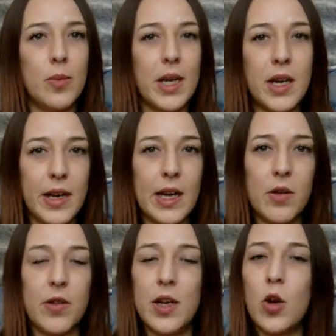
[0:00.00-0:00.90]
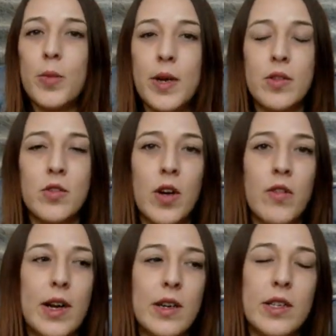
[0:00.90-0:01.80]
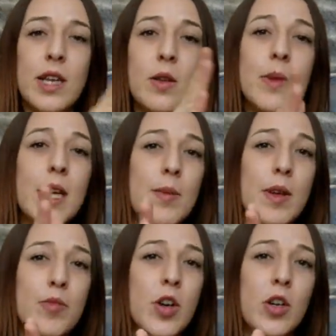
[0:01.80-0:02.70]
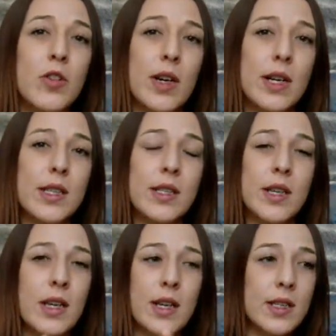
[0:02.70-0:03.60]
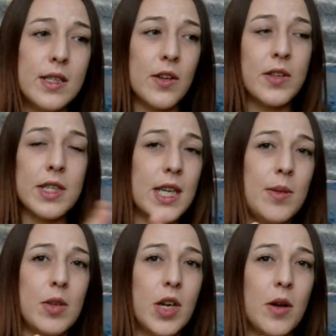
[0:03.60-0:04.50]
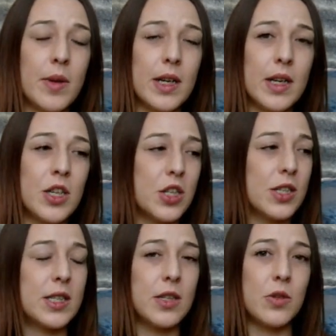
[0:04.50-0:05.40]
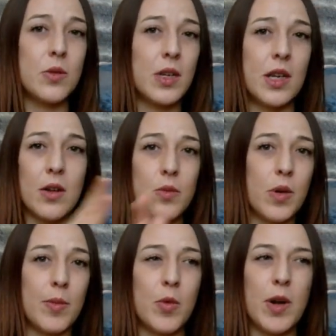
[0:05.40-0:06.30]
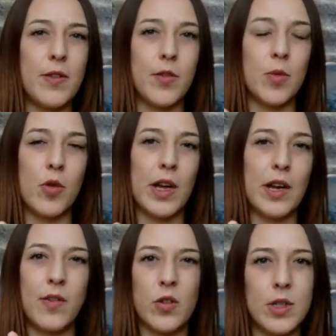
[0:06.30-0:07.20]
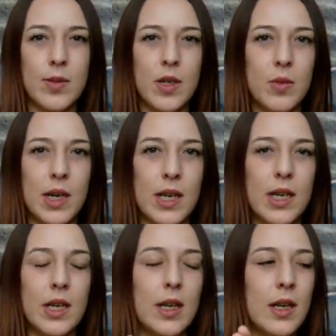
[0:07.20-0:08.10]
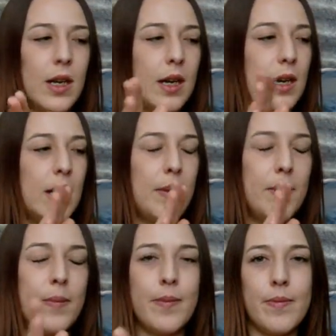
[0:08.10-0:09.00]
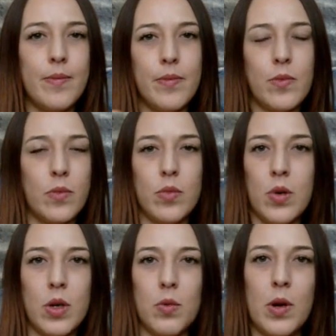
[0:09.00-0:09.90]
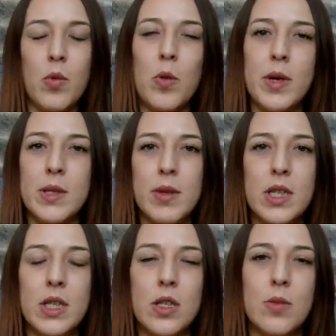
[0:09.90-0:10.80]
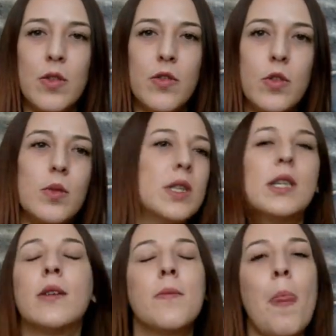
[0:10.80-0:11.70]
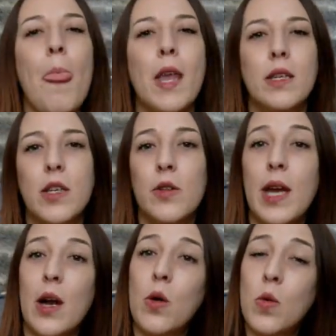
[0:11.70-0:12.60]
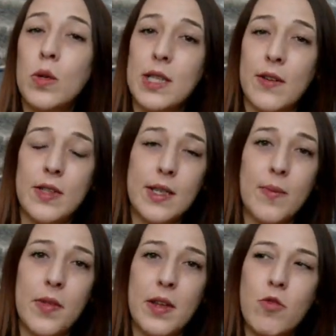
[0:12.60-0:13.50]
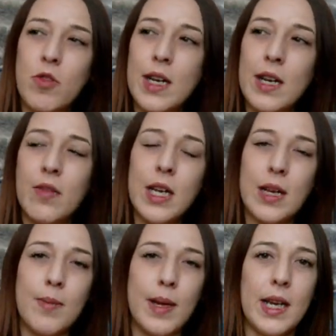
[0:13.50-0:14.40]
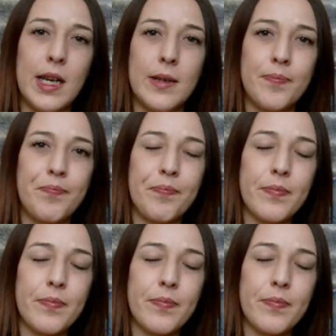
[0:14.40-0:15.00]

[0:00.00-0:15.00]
being unhealthy, not being able to run around, and then you make a bit of progress. There's nothing to keep you going, because you're still, well, I'm away from all that, I've lost a bit of weight. What am I supposed to do to move forward? So yeah, always have something really, really compelling